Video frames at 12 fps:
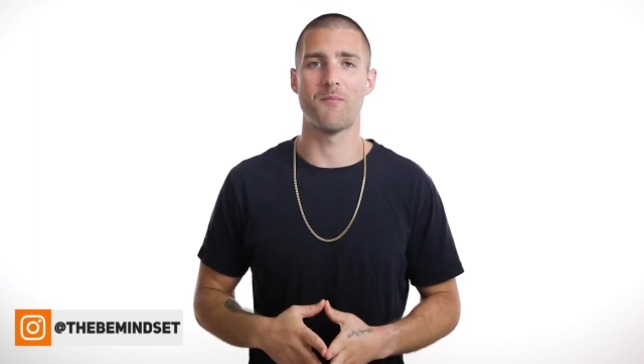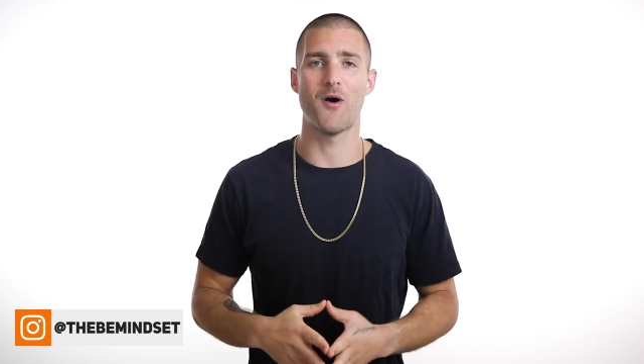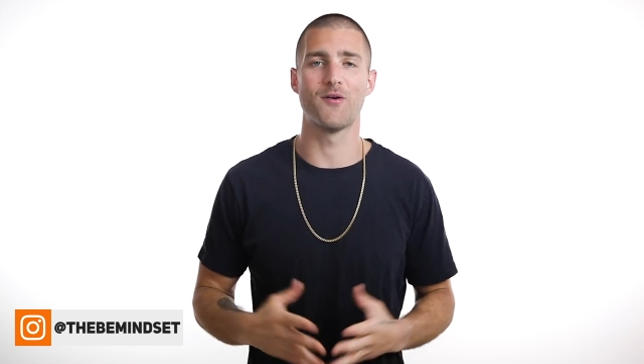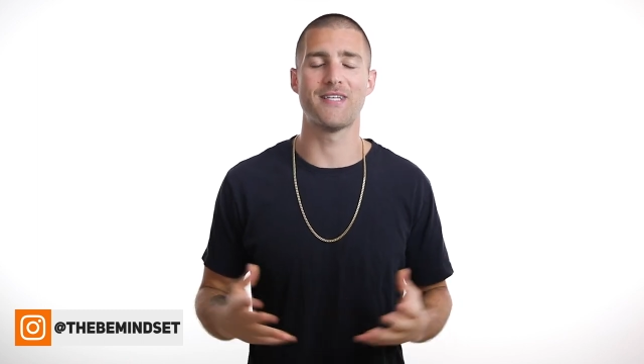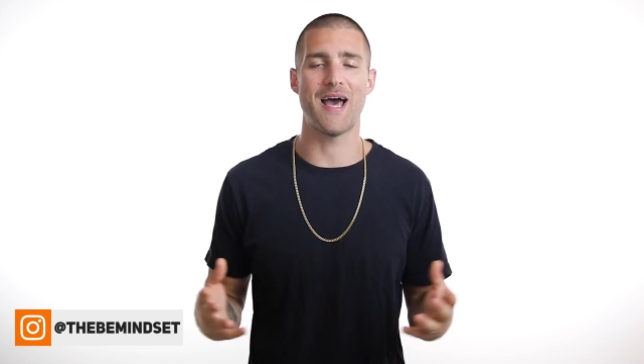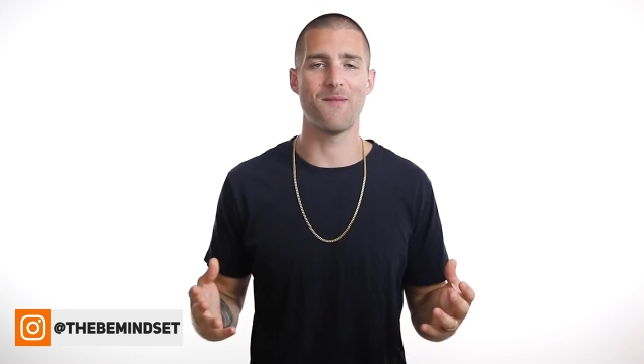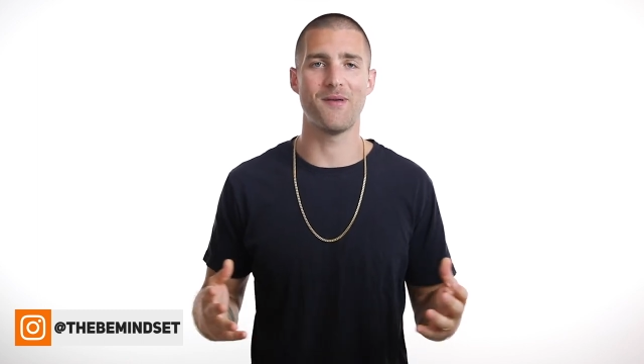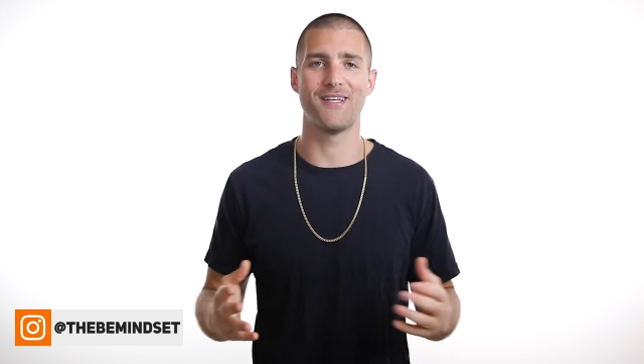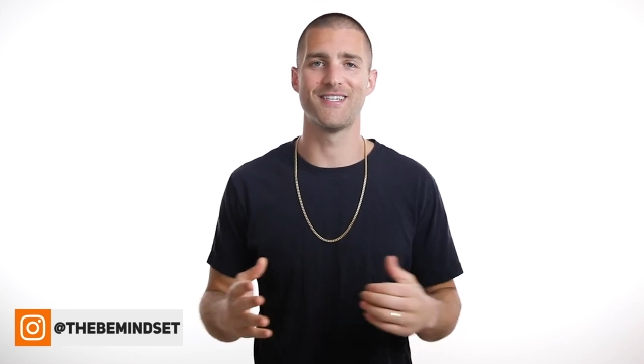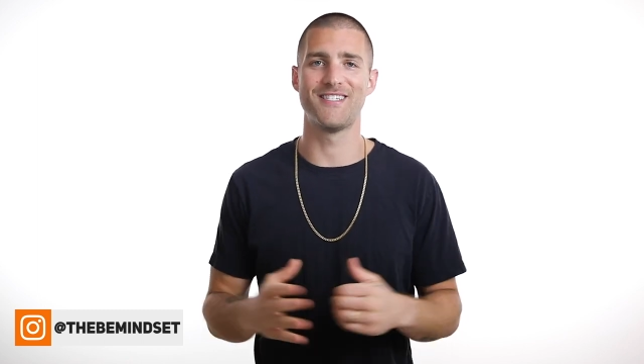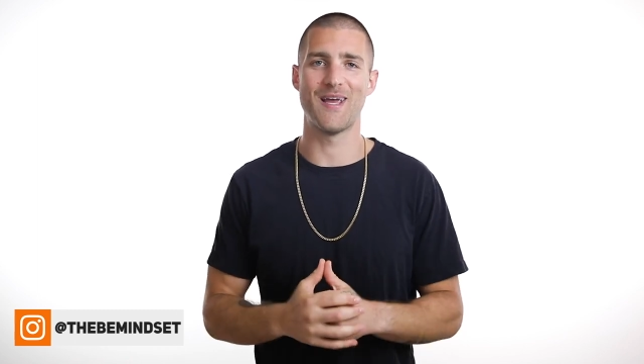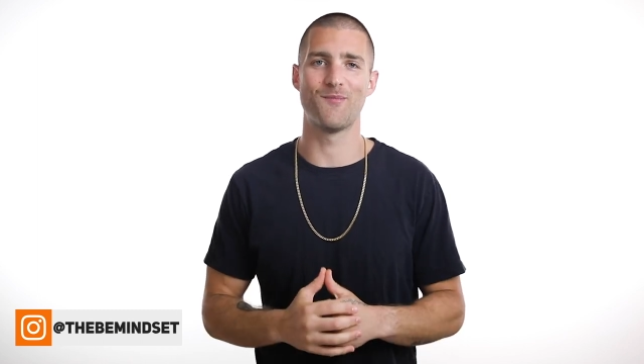I'm always happy
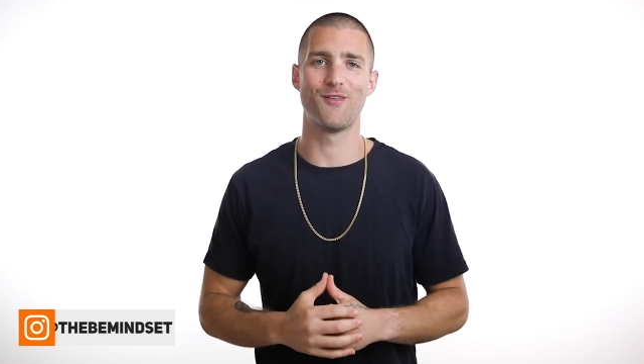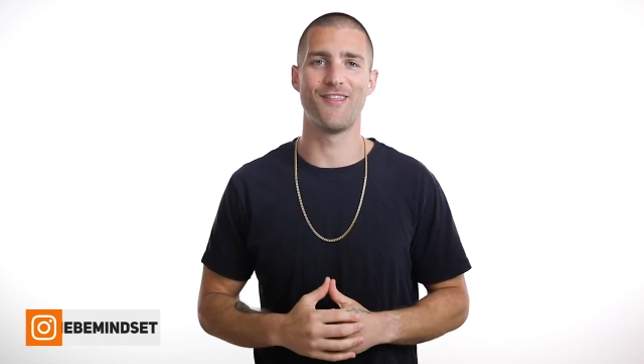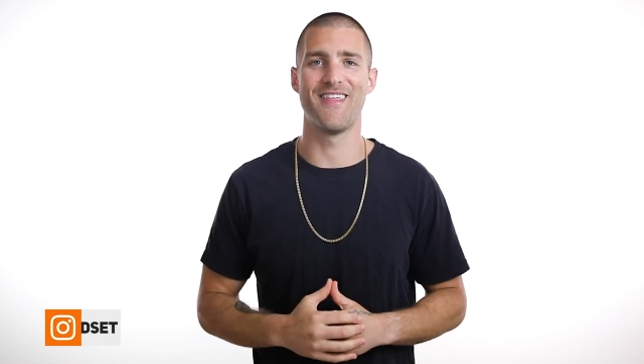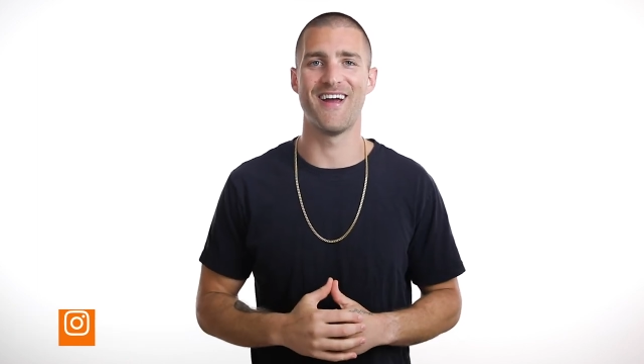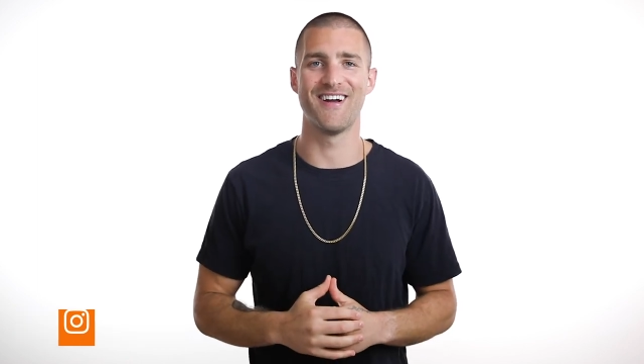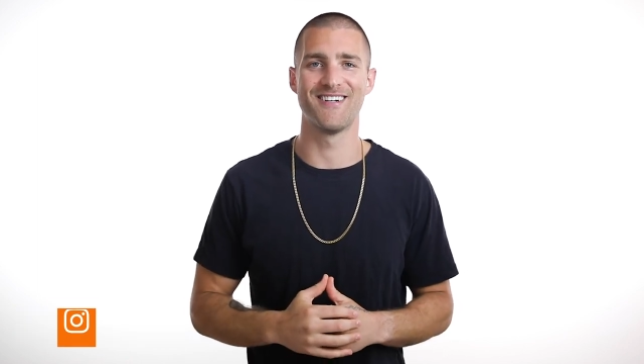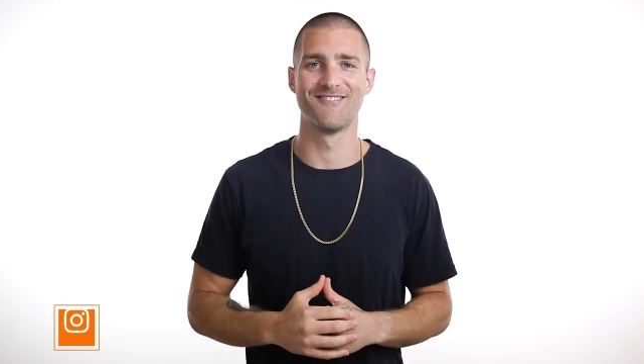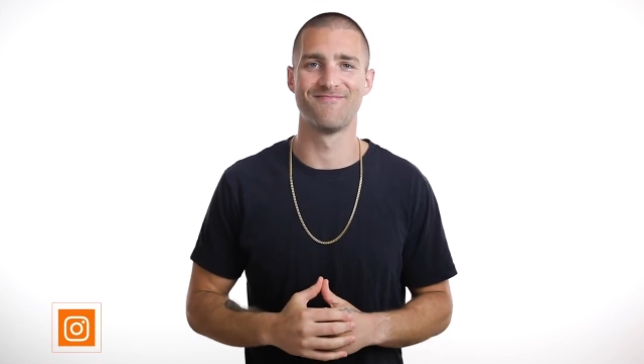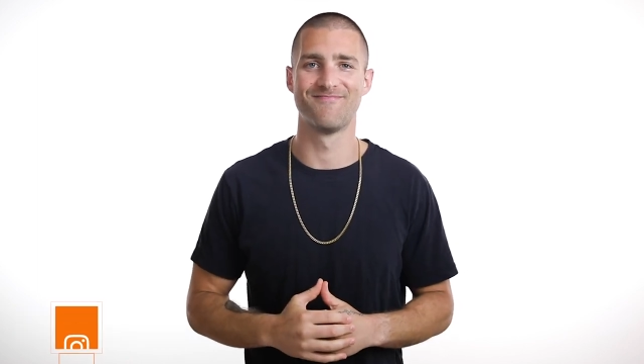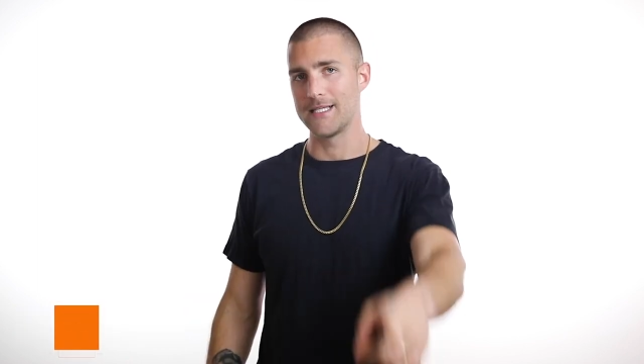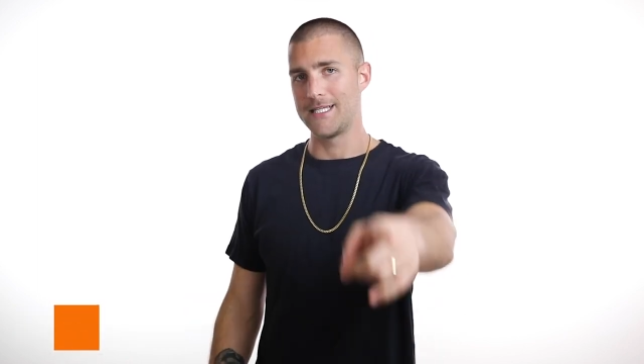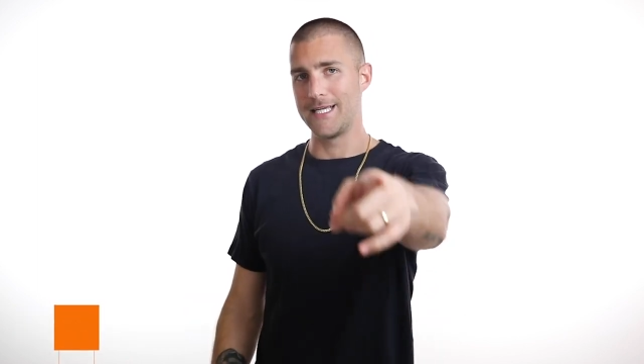to jam with you there.
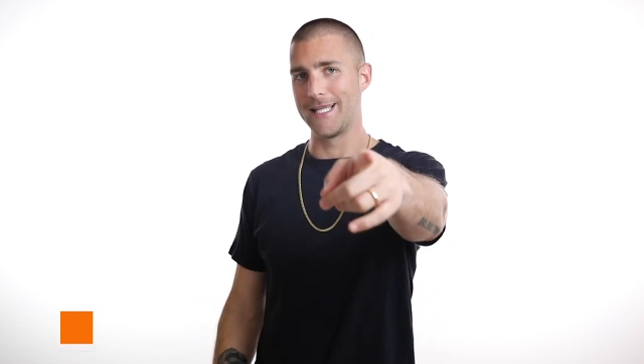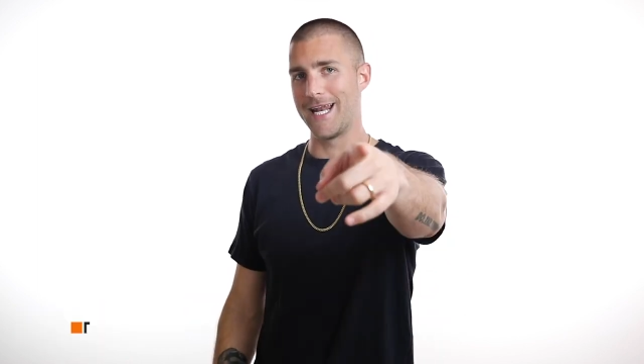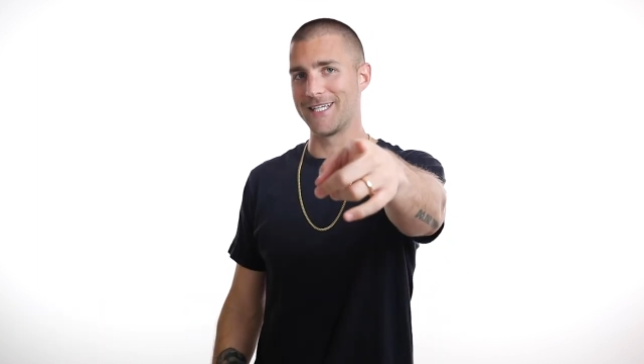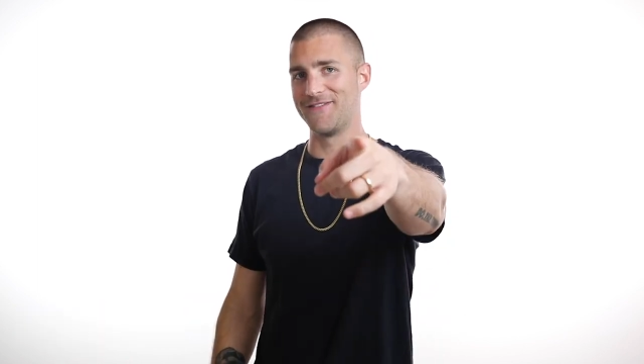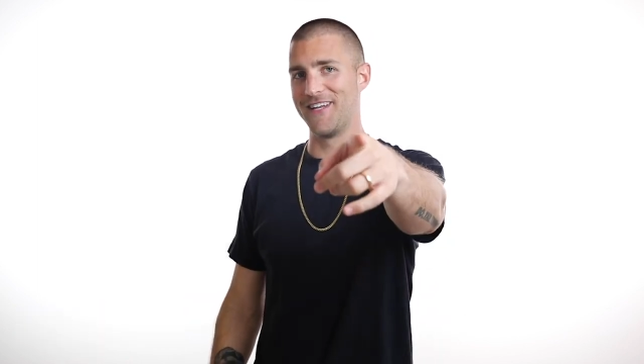I'll see you in the next